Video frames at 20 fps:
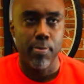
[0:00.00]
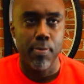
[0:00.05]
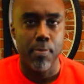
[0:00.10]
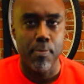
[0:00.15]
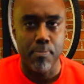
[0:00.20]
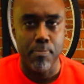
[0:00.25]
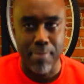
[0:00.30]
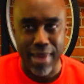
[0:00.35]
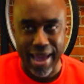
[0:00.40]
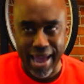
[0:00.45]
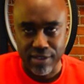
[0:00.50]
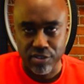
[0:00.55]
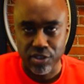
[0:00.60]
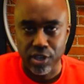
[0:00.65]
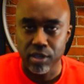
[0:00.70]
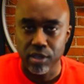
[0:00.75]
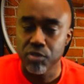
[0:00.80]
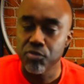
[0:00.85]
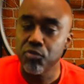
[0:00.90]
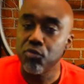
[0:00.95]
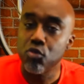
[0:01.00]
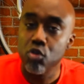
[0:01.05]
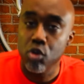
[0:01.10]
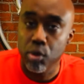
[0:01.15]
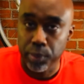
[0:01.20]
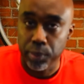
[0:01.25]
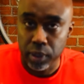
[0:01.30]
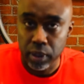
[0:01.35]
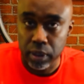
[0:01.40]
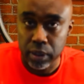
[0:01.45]
masculine
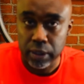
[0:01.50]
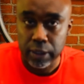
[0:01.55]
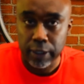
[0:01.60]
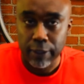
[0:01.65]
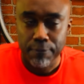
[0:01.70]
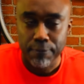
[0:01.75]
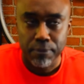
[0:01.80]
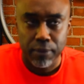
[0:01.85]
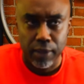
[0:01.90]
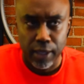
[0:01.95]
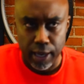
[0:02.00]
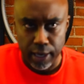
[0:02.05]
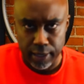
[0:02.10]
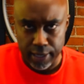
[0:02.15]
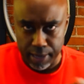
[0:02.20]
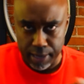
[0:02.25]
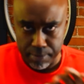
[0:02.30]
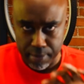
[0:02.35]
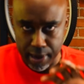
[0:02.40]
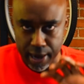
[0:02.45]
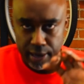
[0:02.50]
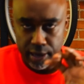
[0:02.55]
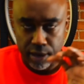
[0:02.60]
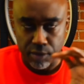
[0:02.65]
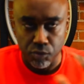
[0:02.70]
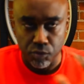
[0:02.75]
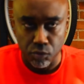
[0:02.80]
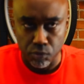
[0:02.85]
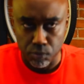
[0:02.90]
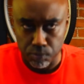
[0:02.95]
formula and they made
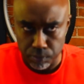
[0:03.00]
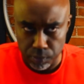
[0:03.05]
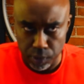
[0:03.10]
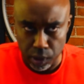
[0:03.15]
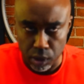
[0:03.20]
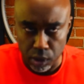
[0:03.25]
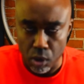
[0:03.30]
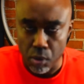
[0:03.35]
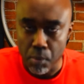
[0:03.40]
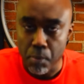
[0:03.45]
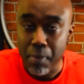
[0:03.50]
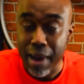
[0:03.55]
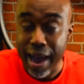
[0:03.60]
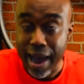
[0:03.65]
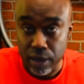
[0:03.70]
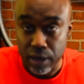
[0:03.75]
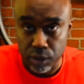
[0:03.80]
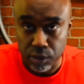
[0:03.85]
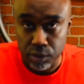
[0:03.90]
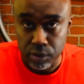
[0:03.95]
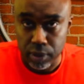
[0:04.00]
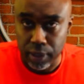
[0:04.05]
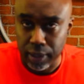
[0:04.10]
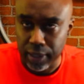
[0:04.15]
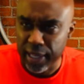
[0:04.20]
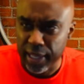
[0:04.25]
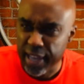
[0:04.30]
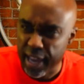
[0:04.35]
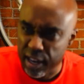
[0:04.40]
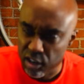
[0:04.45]
it, you know, modern, and
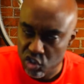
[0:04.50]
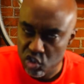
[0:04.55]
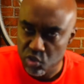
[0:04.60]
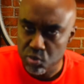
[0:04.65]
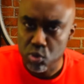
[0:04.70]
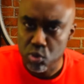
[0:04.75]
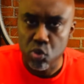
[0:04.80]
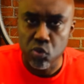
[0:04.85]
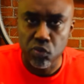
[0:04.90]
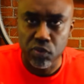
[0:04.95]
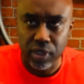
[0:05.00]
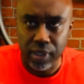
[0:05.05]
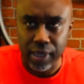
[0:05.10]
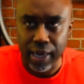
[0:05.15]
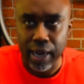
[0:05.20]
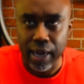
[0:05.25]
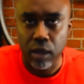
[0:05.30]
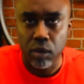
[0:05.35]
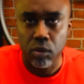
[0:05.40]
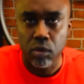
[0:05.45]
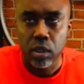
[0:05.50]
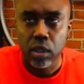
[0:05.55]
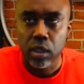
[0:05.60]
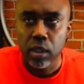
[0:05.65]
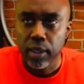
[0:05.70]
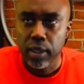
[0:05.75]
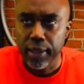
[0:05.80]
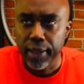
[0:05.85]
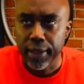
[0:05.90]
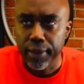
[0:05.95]
they kind of smoothed it out
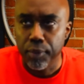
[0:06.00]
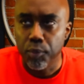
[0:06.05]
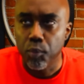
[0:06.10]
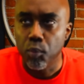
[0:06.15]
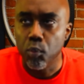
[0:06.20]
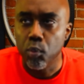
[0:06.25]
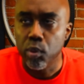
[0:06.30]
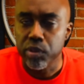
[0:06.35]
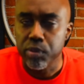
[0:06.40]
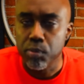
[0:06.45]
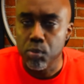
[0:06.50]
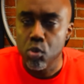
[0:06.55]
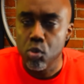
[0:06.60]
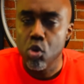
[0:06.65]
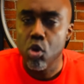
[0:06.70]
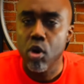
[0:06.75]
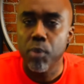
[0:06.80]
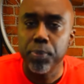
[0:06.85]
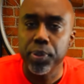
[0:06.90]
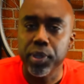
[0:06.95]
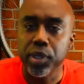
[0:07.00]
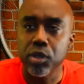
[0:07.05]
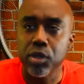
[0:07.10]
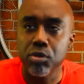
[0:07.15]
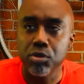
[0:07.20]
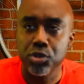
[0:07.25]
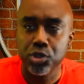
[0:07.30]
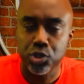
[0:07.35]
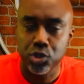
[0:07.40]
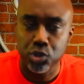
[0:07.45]
with more
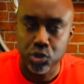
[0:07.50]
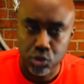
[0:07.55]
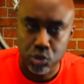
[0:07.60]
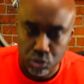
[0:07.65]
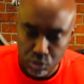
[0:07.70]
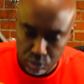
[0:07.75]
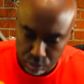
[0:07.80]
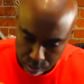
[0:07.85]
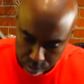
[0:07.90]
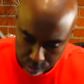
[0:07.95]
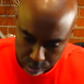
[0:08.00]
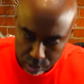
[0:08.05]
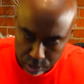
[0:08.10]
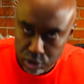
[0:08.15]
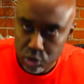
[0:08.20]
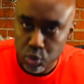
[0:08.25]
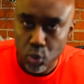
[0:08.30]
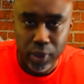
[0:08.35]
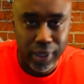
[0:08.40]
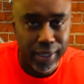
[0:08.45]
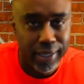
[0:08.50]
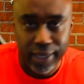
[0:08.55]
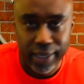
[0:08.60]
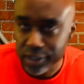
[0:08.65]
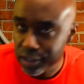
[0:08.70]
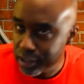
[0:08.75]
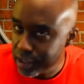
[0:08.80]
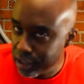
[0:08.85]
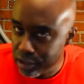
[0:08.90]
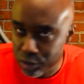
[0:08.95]
appeal to twenty
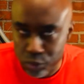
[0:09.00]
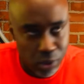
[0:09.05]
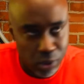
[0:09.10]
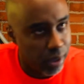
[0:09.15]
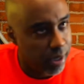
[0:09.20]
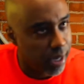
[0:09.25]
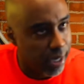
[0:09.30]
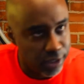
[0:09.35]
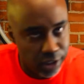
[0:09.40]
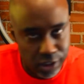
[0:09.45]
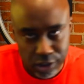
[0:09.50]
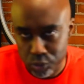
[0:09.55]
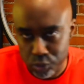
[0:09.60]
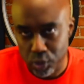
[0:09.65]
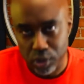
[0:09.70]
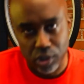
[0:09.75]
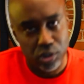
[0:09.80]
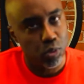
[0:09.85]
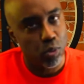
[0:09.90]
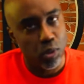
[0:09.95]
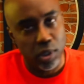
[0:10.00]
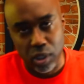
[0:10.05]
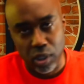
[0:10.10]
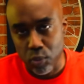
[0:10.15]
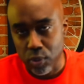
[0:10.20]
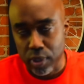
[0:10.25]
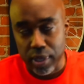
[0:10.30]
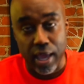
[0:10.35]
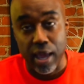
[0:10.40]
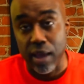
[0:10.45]
eighteen, twenty nineteen, twenty twenty,
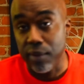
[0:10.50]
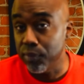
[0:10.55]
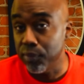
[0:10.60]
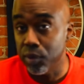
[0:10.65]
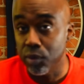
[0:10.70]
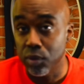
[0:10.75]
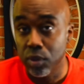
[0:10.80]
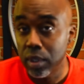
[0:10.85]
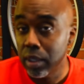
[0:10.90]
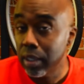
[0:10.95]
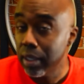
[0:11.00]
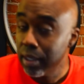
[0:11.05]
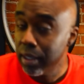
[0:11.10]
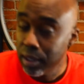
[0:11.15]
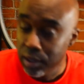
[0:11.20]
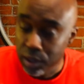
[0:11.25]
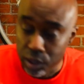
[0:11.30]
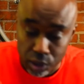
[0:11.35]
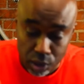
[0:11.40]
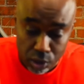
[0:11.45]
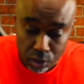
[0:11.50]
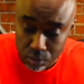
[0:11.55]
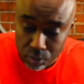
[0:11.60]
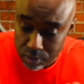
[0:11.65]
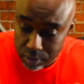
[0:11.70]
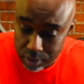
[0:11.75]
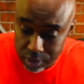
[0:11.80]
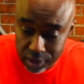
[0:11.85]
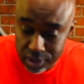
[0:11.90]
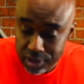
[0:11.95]
what have you. You know,
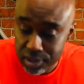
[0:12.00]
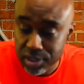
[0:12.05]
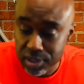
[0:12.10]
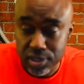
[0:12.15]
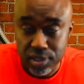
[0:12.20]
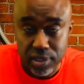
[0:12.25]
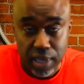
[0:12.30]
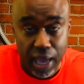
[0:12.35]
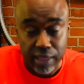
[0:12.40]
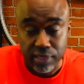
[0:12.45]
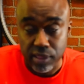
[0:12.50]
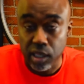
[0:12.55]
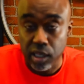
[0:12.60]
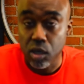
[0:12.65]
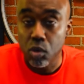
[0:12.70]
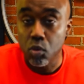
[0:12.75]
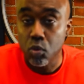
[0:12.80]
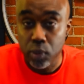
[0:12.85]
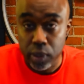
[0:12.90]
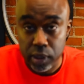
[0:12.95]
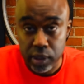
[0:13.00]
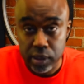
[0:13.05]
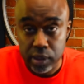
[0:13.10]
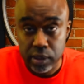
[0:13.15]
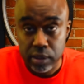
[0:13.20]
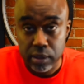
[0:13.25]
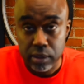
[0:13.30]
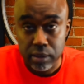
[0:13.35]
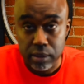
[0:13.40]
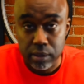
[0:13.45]
this is, think, a
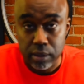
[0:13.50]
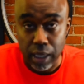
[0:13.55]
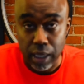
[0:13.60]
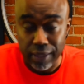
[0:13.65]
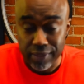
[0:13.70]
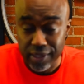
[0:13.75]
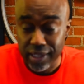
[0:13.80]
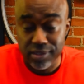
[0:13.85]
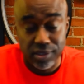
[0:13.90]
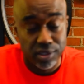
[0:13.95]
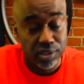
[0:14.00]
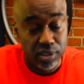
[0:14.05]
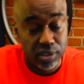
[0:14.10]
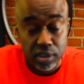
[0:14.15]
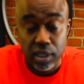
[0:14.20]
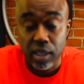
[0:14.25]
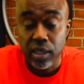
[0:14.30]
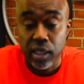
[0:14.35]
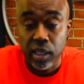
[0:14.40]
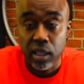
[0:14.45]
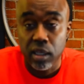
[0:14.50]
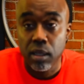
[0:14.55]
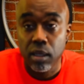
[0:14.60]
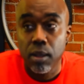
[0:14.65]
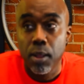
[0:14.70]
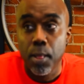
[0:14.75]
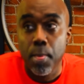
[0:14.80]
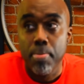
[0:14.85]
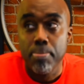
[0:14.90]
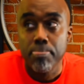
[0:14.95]
winner. I think it's a stunning
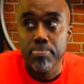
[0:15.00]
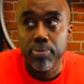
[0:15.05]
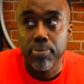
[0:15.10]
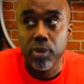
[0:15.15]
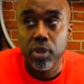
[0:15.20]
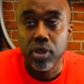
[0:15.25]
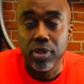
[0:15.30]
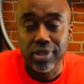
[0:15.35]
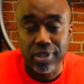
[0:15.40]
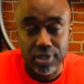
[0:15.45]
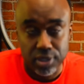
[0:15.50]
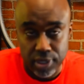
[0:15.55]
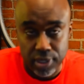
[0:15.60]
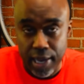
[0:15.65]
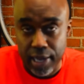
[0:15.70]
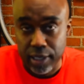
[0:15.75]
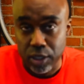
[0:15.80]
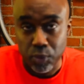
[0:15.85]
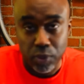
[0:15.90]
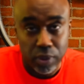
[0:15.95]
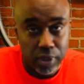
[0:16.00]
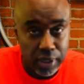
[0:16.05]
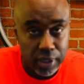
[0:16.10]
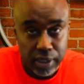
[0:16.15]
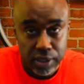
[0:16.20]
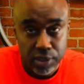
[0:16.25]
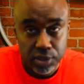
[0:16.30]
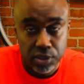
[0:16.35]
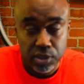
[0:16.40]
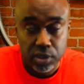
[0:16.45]
designer
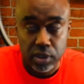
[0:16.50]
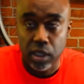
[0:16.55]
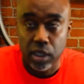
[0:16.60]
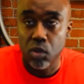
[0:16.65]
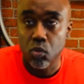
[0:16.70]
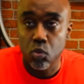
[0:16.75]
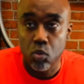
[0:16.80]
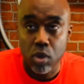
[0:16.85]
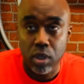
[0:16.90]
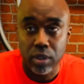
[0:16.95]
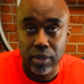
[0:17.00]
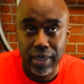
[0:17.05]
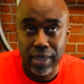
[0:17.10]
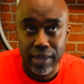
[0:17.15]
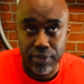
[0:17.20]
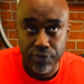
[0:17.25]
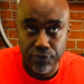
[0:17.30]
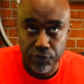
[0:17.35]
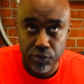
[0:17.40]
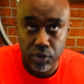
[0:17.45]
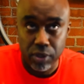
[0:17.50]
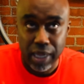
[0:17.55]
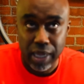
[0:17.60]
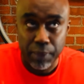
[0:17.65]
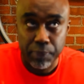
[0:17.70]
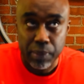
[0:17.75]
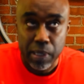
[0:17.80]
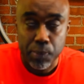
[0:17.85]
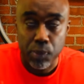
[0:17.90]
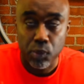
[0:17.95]
release and one that I feel
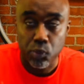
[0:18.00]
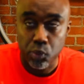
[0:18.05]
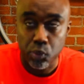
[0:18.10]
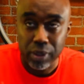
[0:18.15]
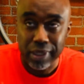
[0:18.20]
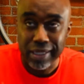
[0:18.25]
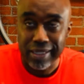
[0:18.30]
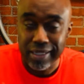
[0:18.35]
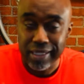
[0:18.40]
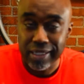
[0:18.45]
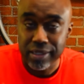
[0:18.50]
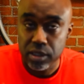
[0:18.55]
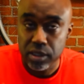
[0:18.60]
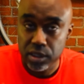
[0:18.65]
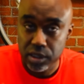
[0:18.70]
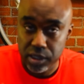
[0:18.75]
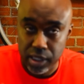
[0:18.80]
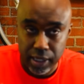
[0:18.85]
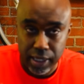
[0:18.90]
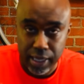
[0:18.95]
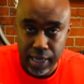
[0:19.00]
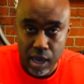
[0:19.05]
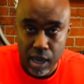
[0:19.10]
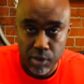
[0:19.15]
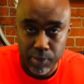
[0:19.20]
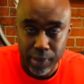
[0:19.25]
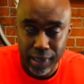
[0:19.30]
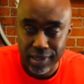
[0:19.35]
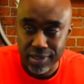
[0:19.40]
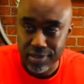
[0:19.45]
like people really need to check
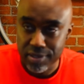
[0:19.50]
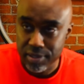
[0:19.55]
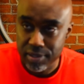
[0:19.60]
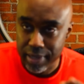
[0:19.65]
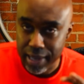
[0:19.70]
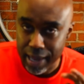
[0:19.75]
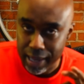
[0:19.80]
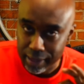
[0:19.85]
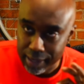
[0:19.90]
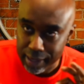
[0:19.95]
out, man. This has got